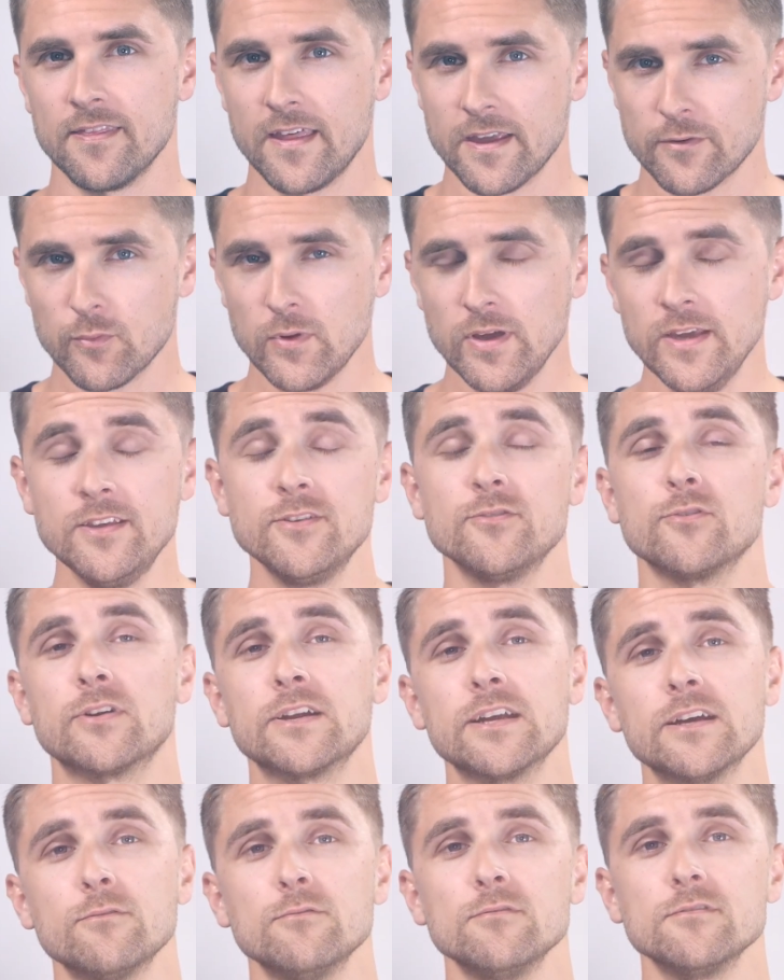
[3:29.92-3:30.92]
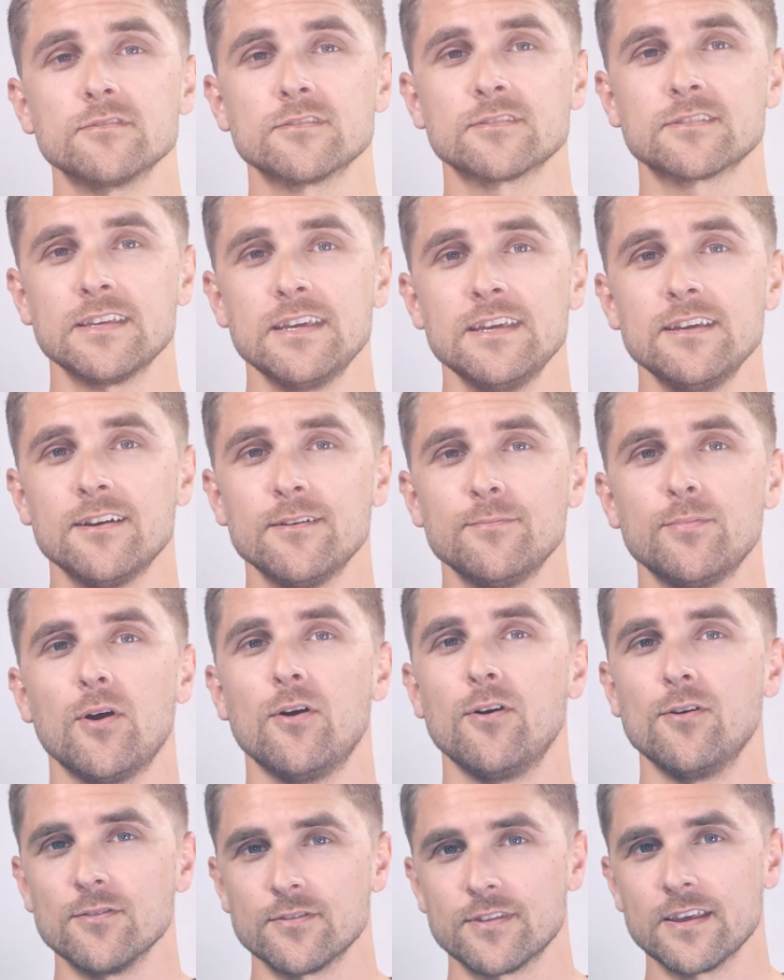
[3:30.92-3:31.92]
That way your hair will stay up
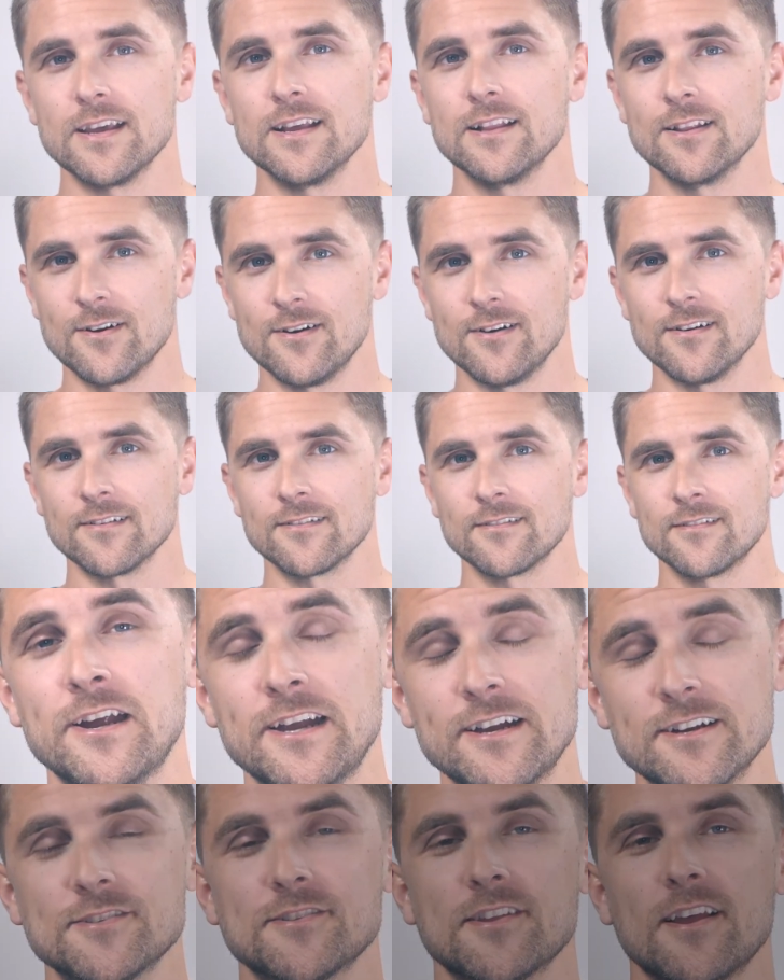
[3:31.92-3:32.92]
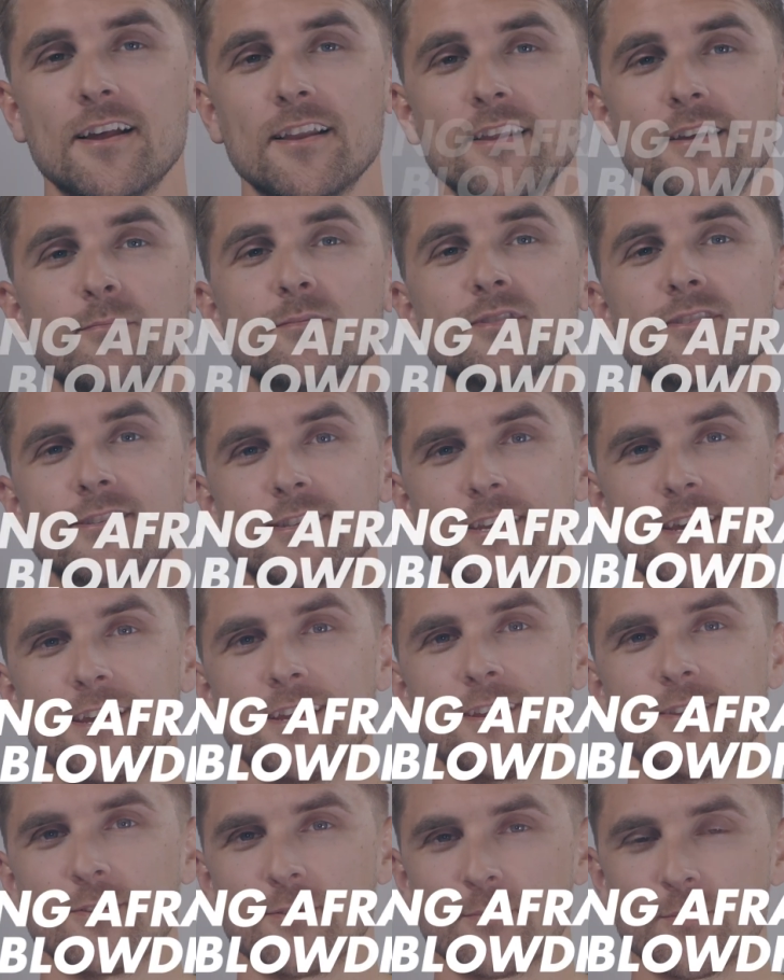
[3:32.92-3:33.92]
all day long. Hairstyling
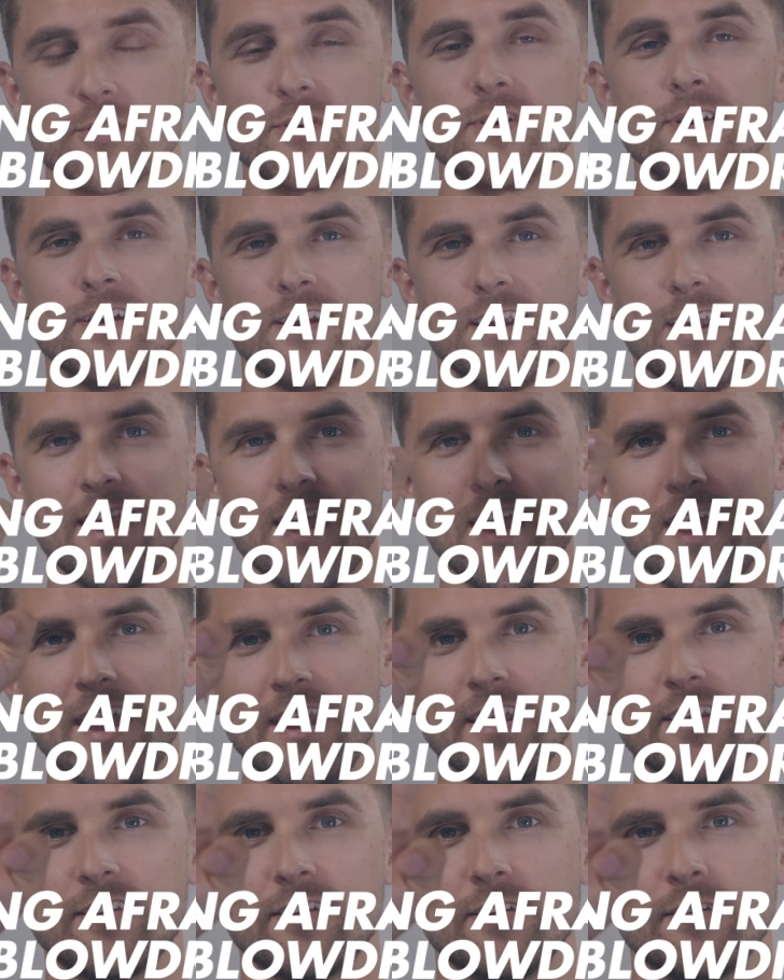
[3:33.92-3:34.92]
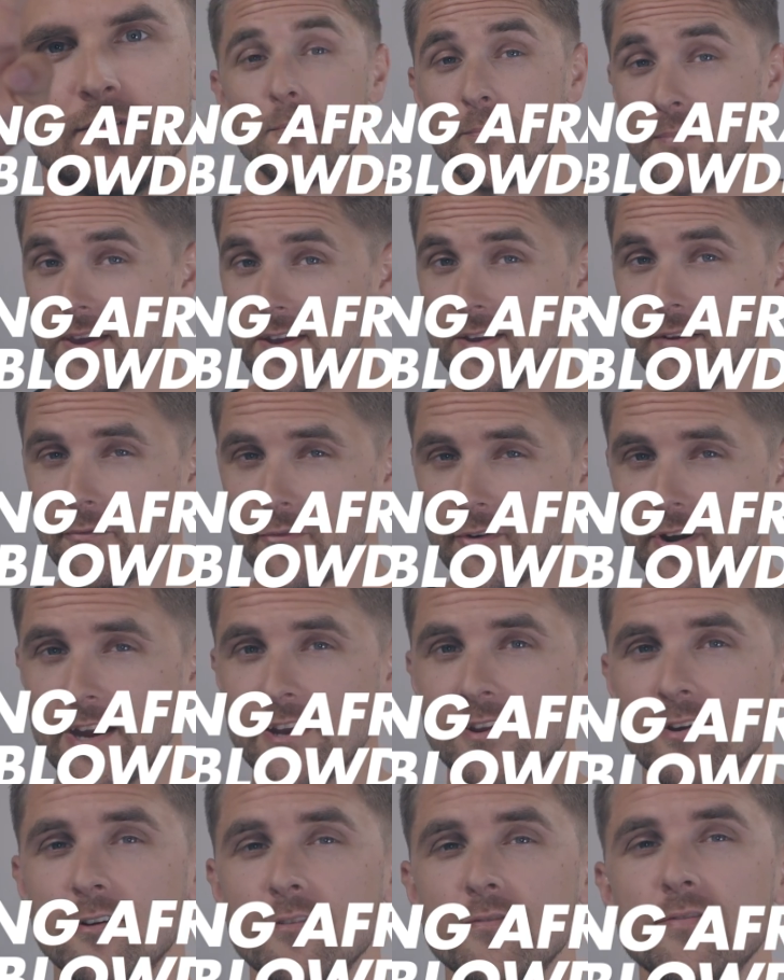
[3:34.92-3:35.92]
mistake number 8. Being
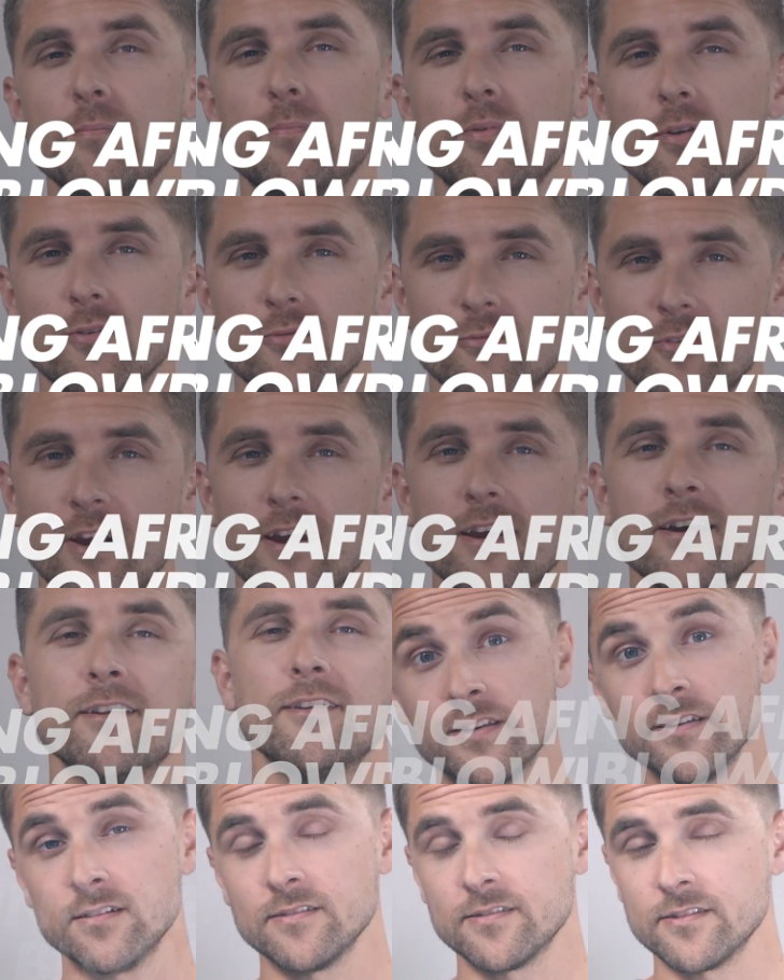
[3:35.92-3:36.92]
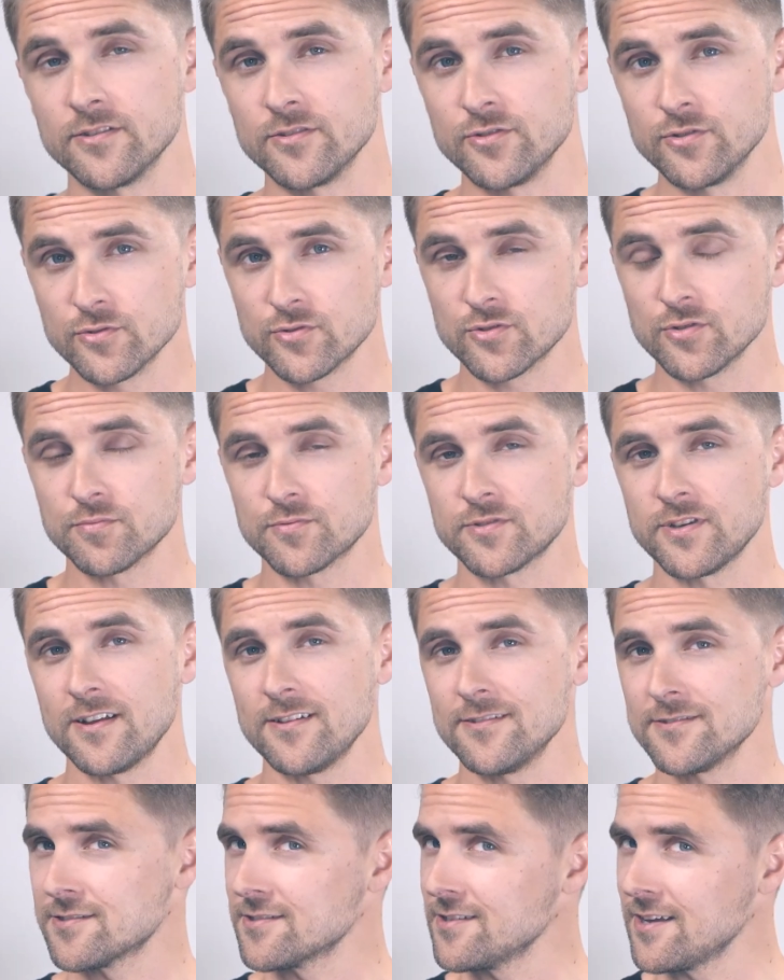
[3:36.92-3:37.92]
afraid of the blow dryer. Here on the YouTube
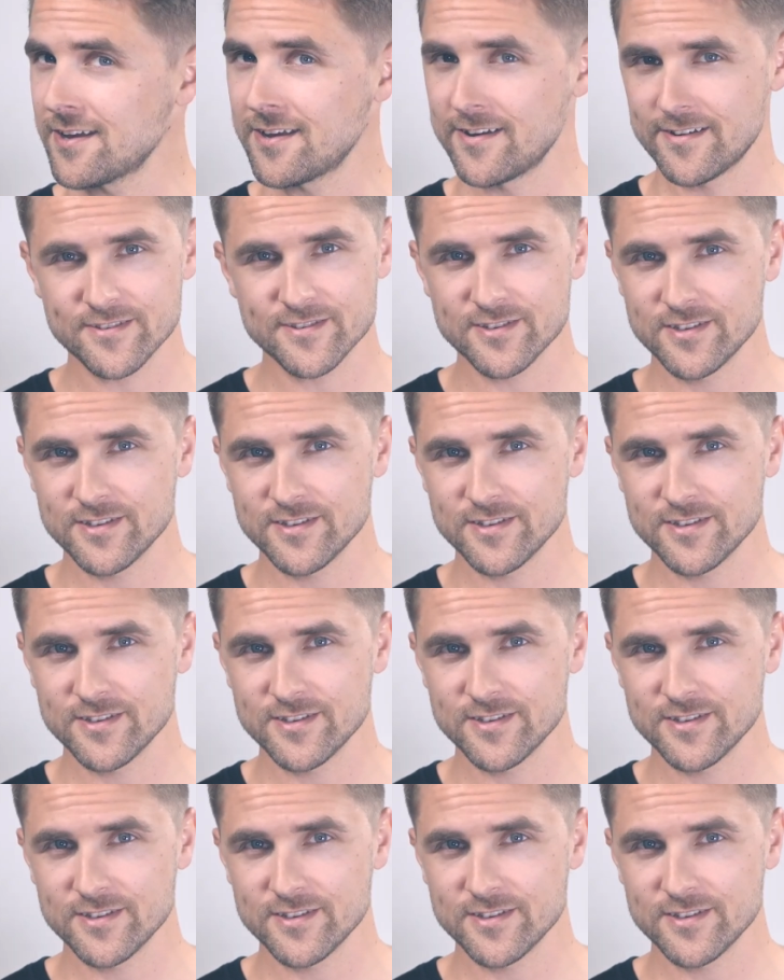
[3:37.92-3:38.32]
channel Slikhaar